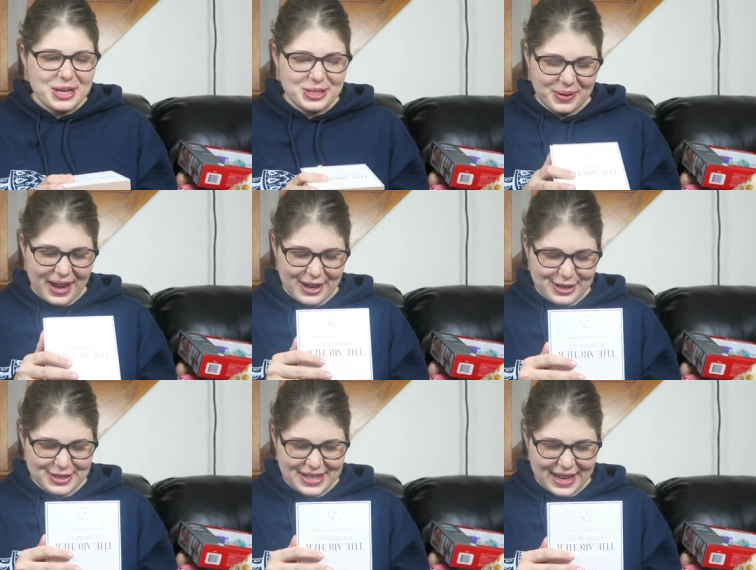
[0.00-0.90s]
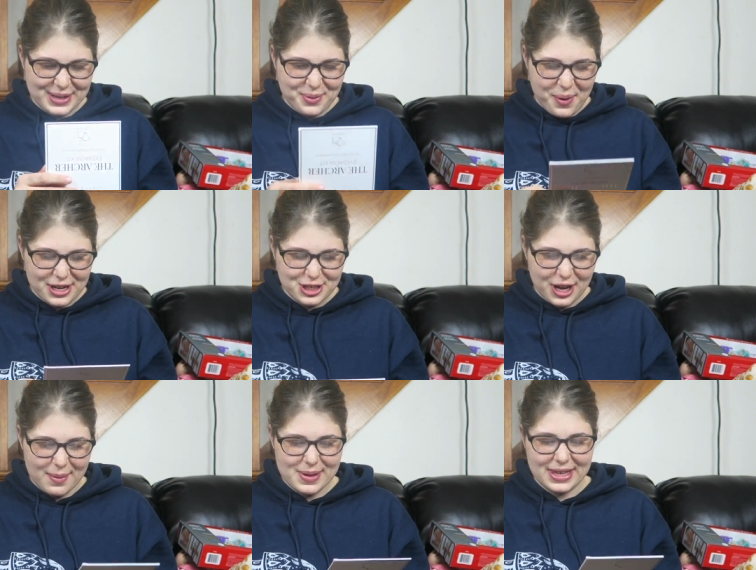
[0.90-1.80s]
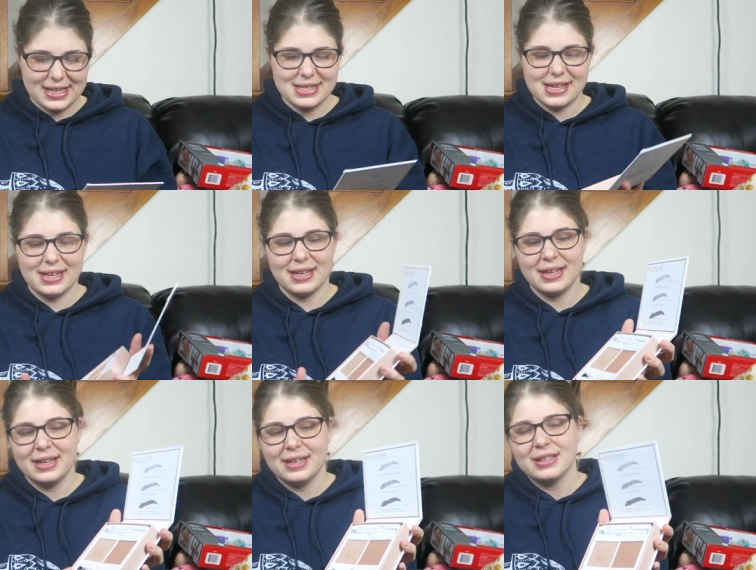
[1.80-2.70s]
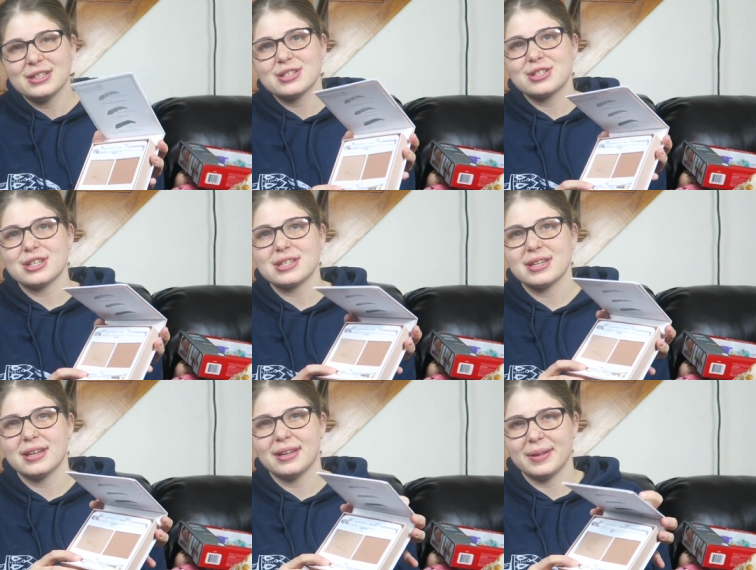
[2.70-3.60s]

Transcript: so I understand why she got me this. It's just